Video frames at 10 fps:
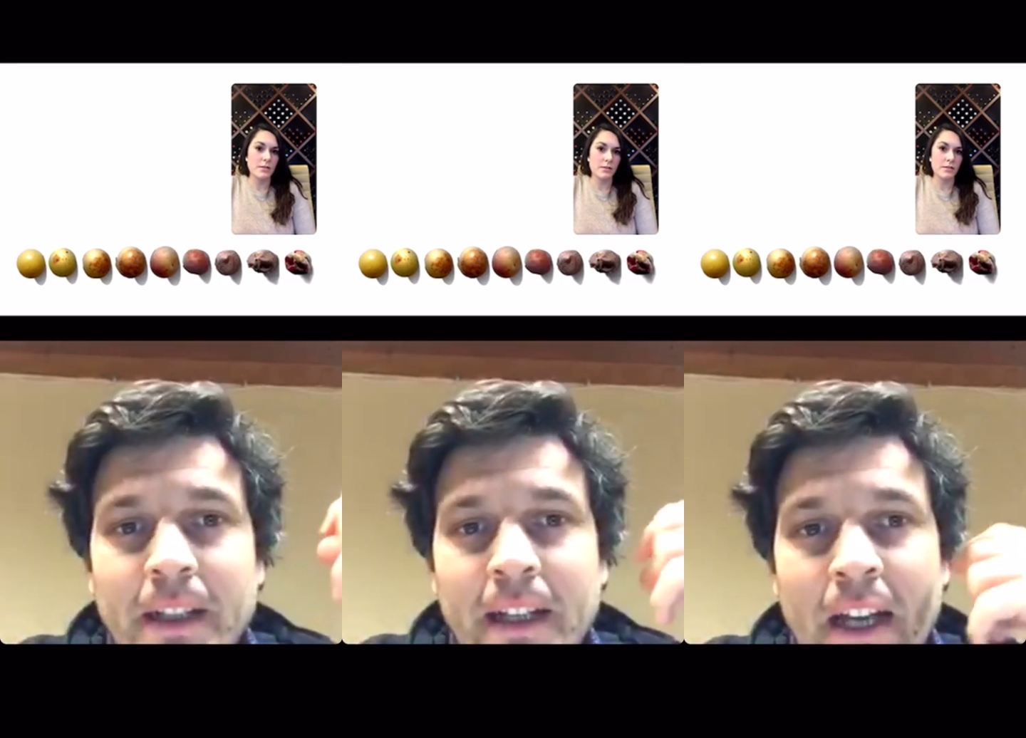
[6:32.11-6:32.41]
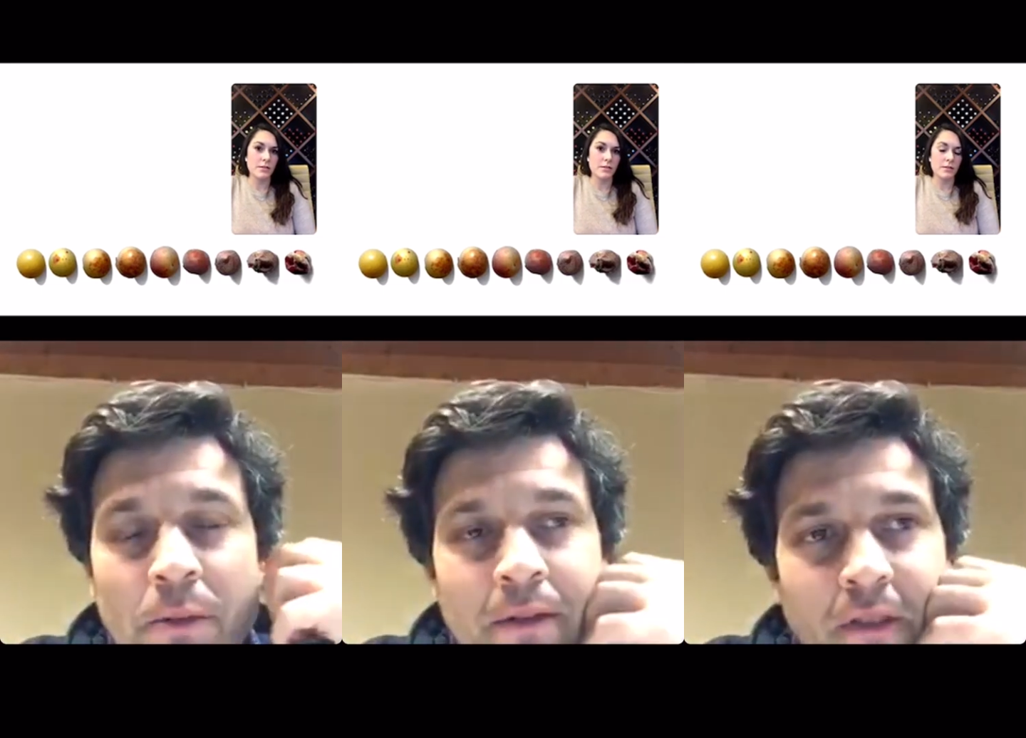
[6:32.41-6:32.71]

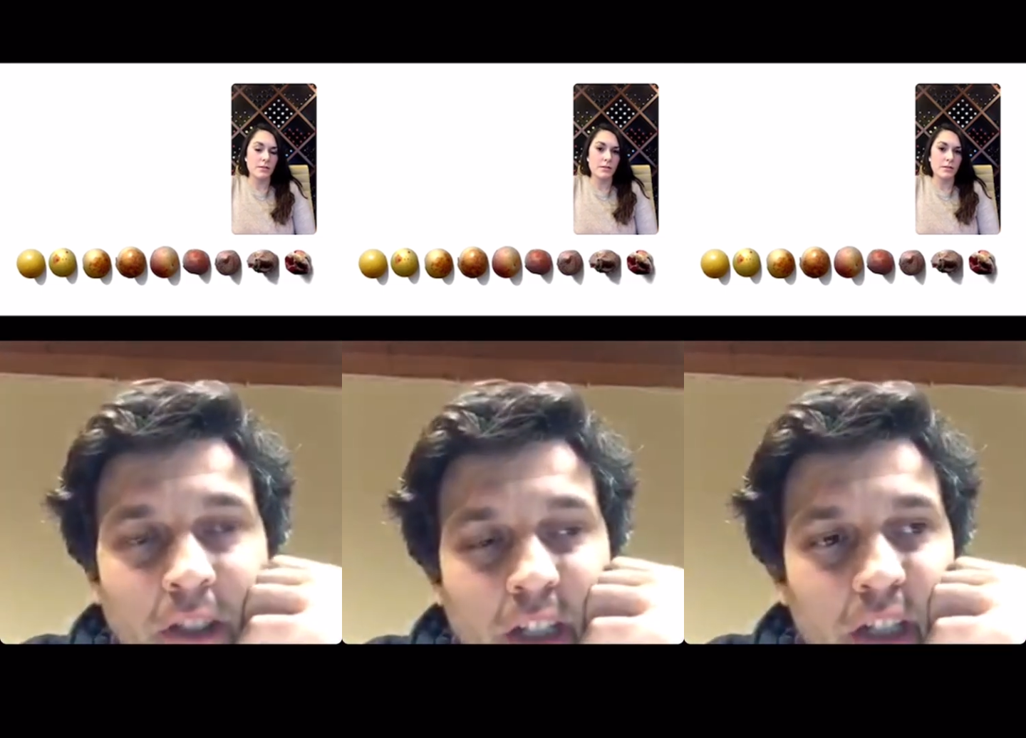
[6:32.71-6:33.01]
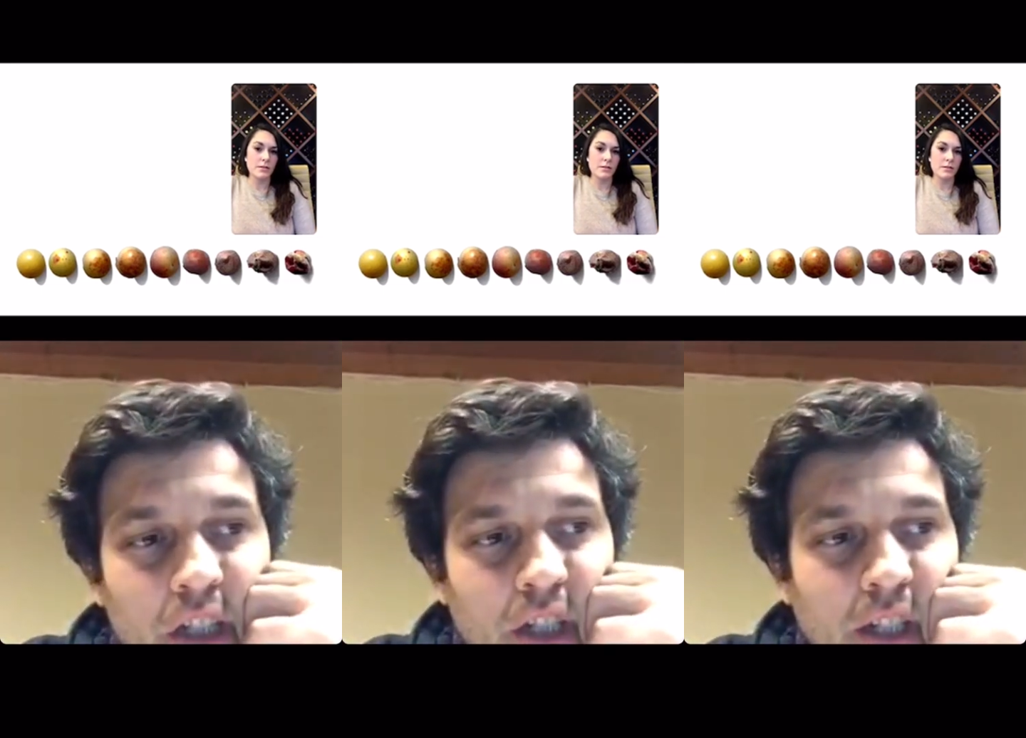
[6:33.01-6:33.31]
and we
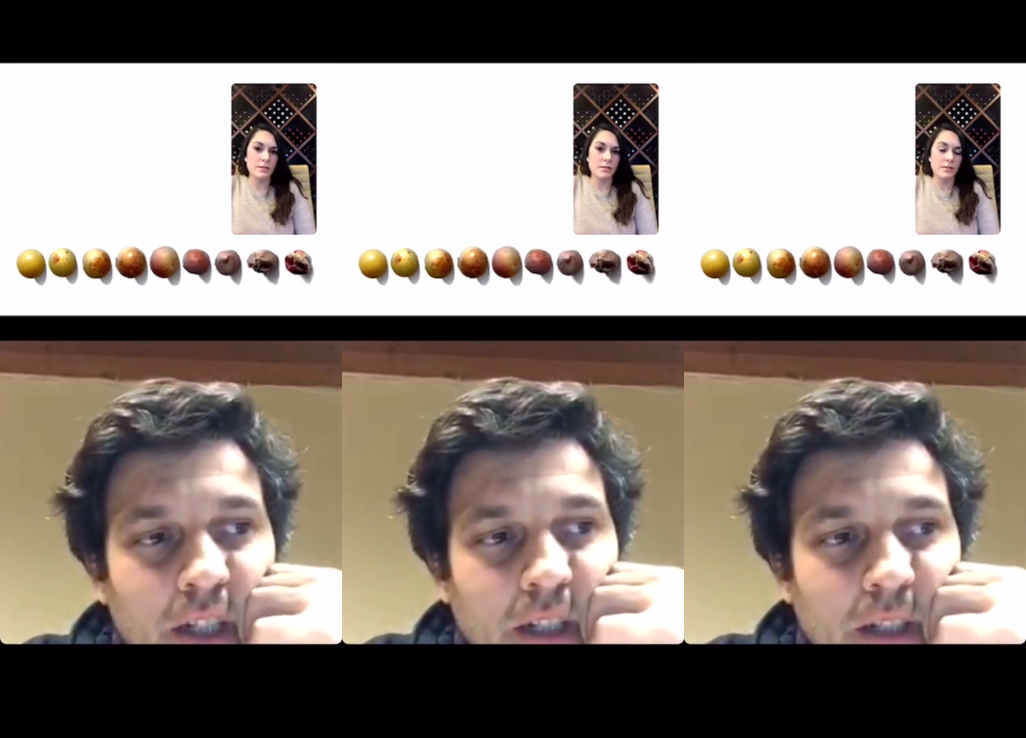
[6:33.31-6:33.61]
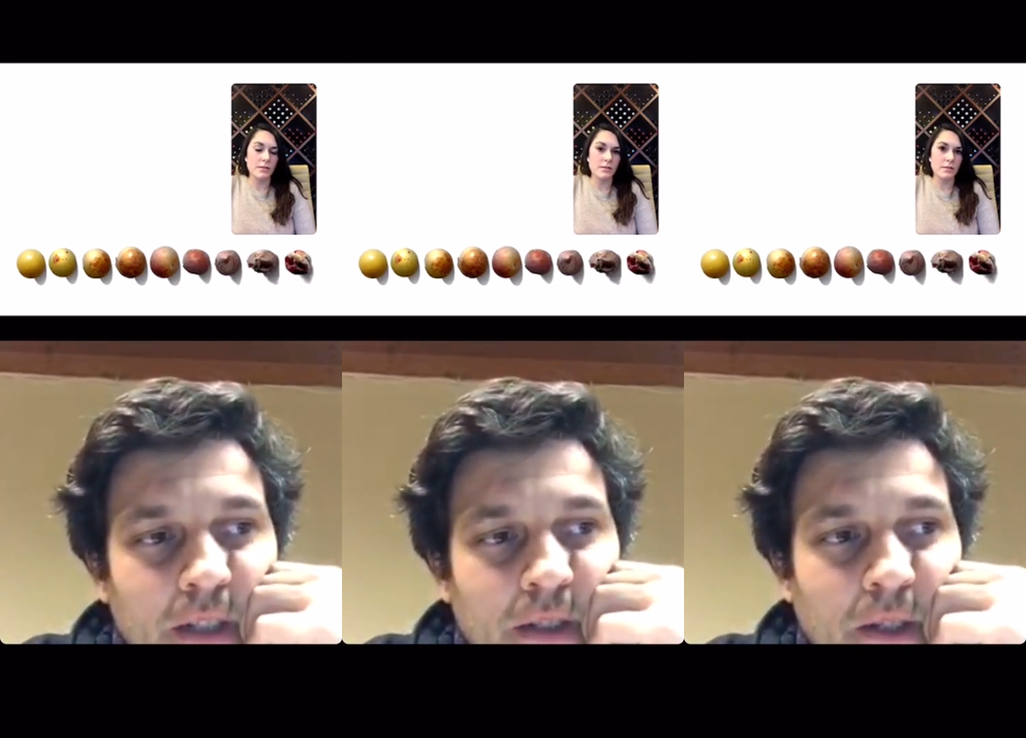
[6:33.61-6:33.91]
finish
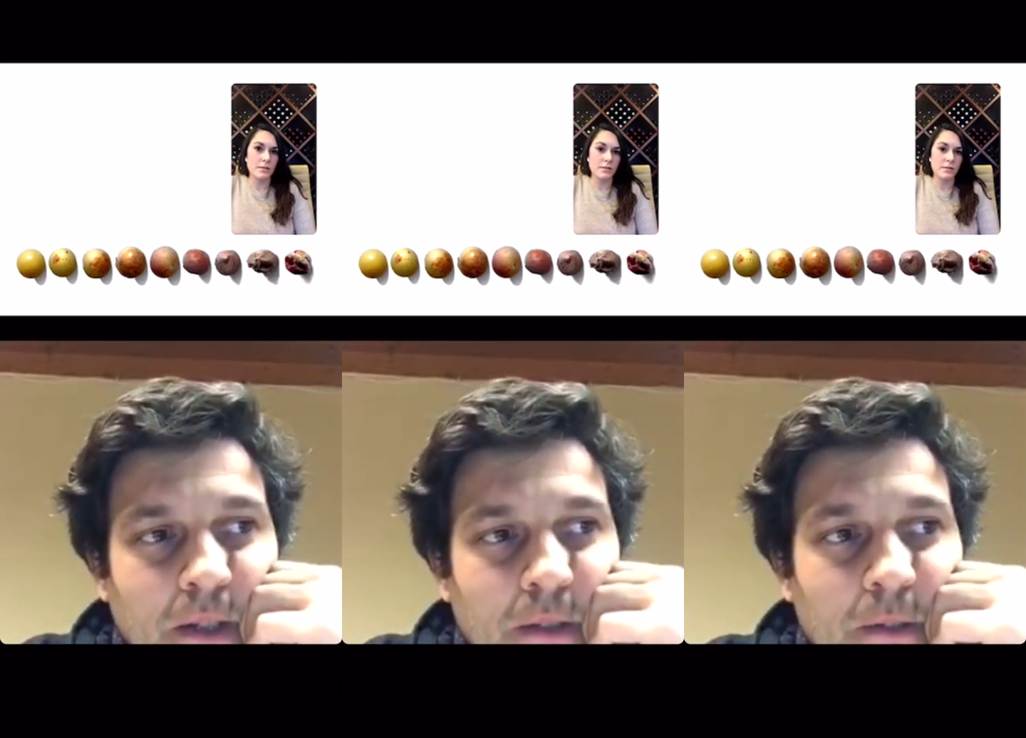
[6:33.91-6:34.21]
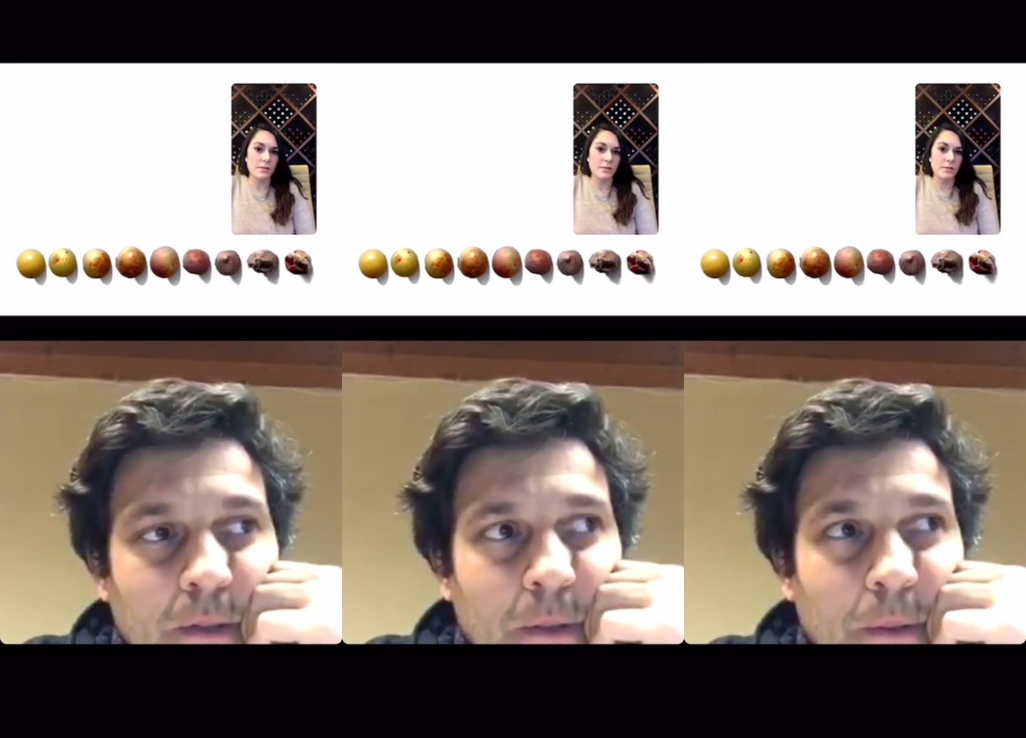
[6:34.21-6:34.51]

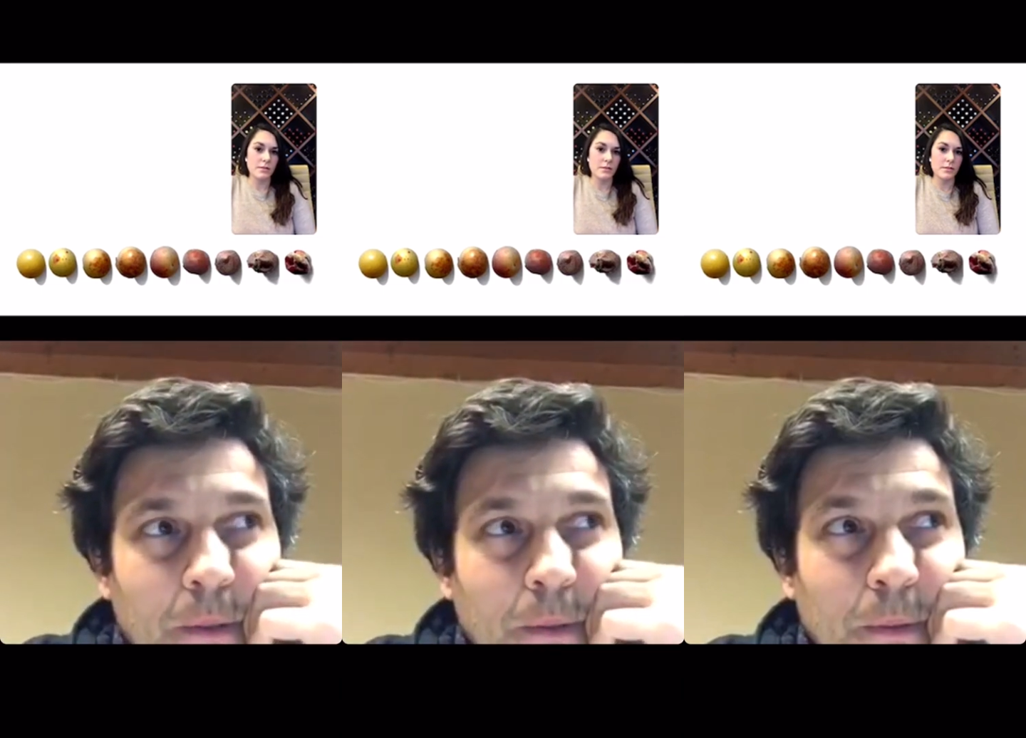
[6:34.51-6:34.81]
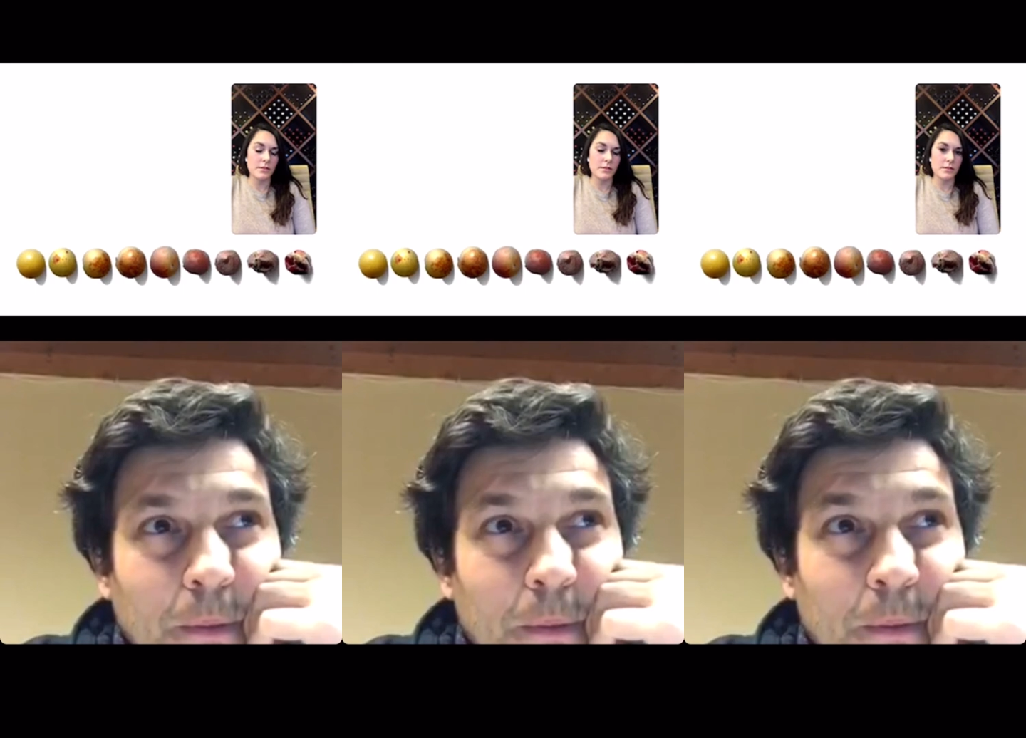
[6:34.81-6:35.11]

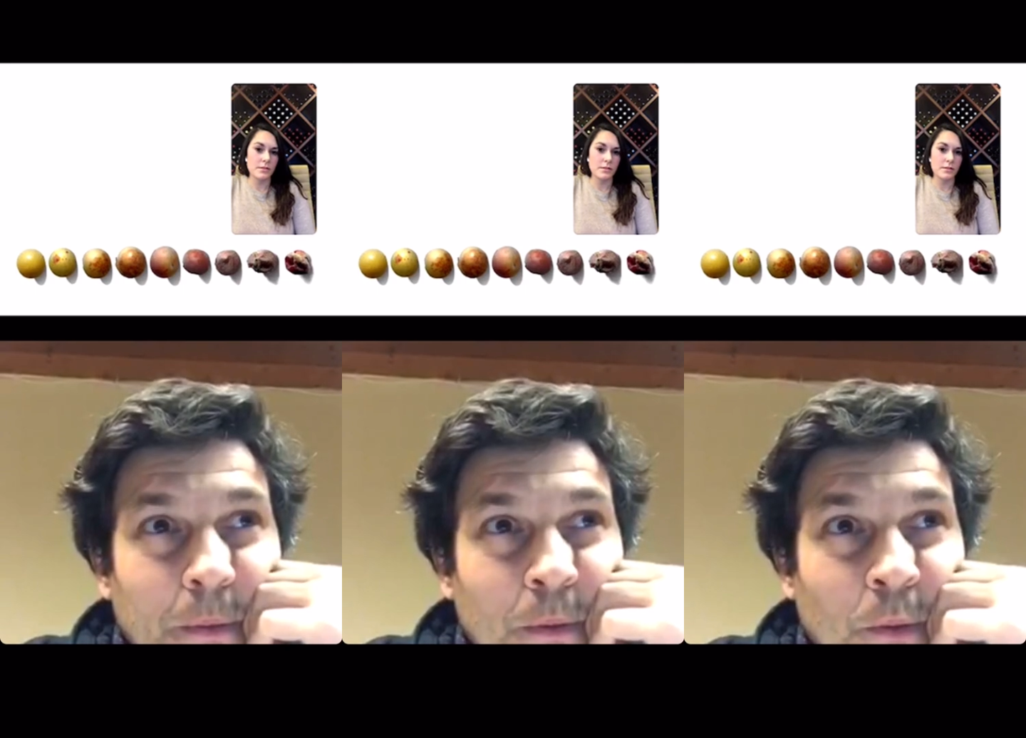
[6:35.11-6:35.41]
the